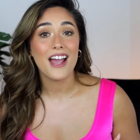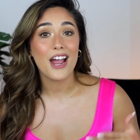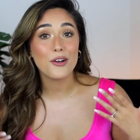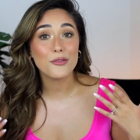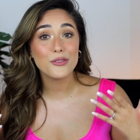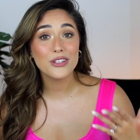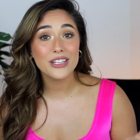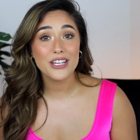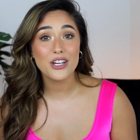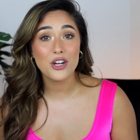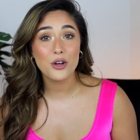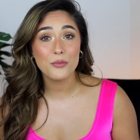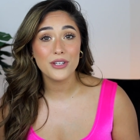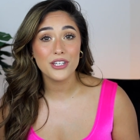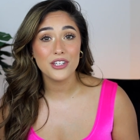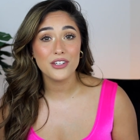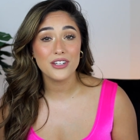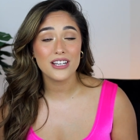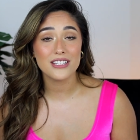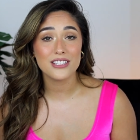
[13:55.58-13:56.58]
I really hope
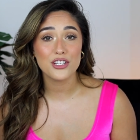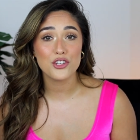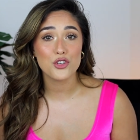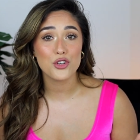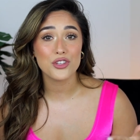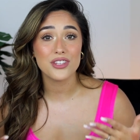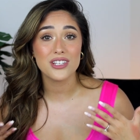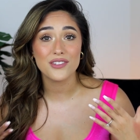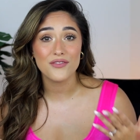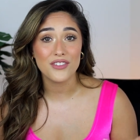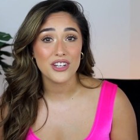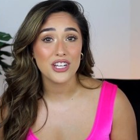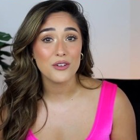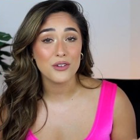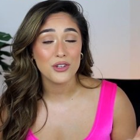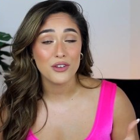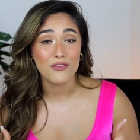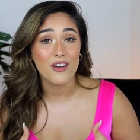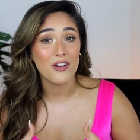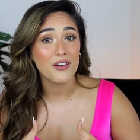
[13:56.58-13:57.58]
that you guys enjoyed this video
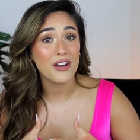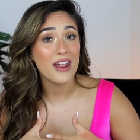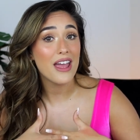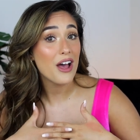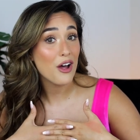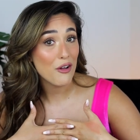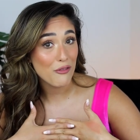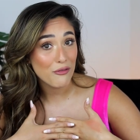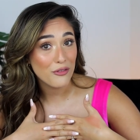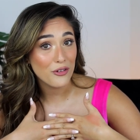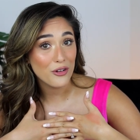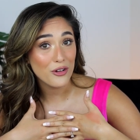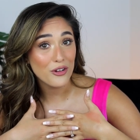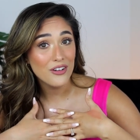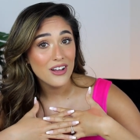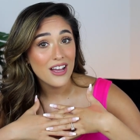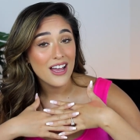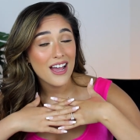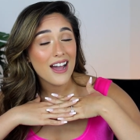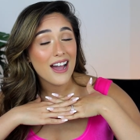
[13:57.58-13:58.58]
and you found it
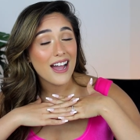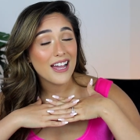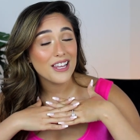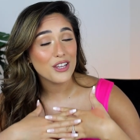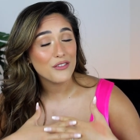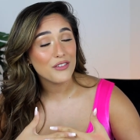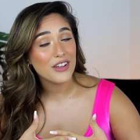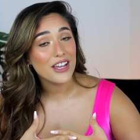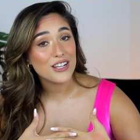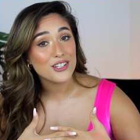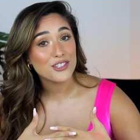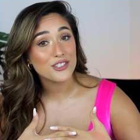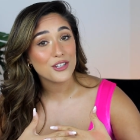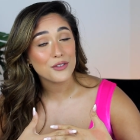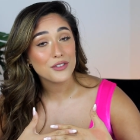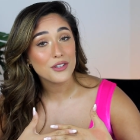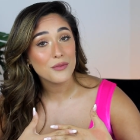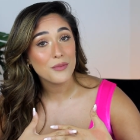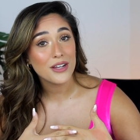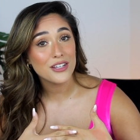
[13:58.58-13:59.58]
helpful. I love you guys
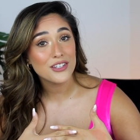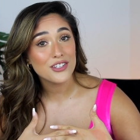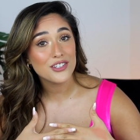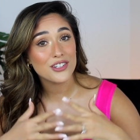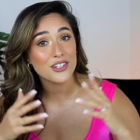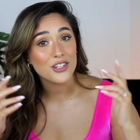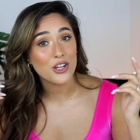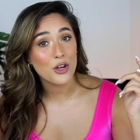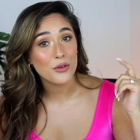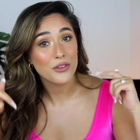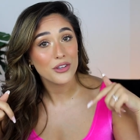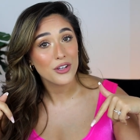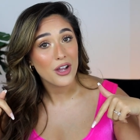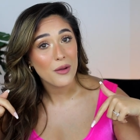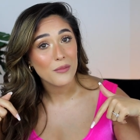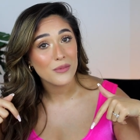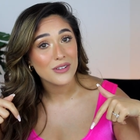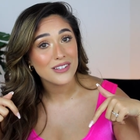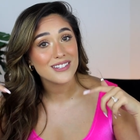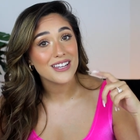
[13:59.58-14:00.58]
so, so much. Go in the
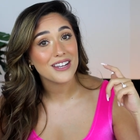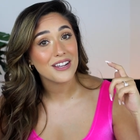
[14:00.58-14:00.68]
comments